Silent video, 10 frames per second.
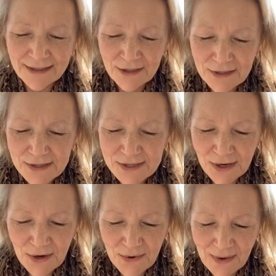
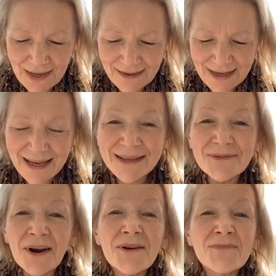So it
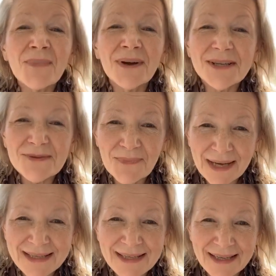very much
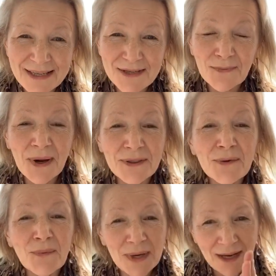matters whether
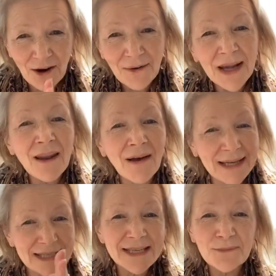we are
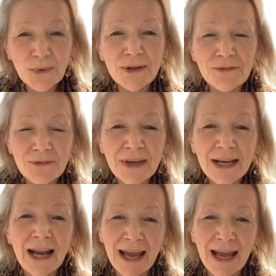aligned and we feel